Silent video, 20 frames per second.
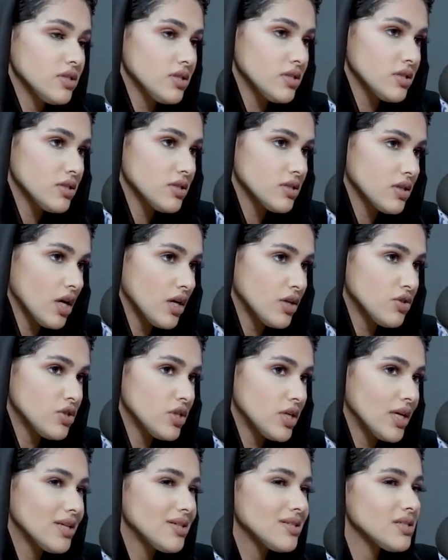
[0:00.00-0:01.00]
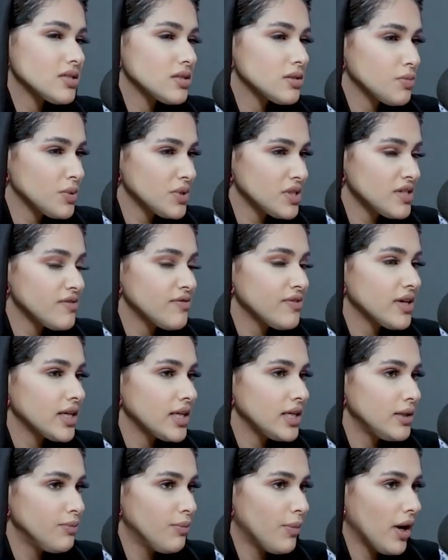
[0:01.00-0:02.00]
this country, and
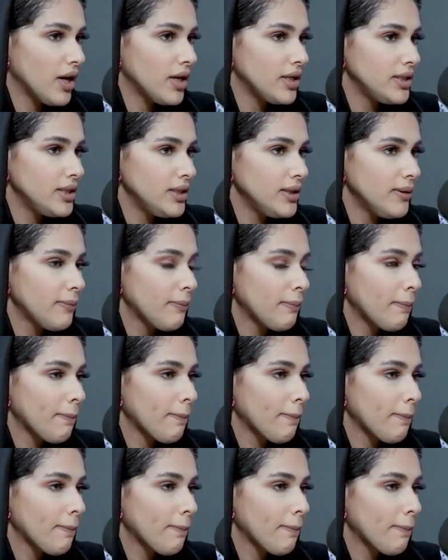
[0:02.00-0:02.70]
specifically Bali.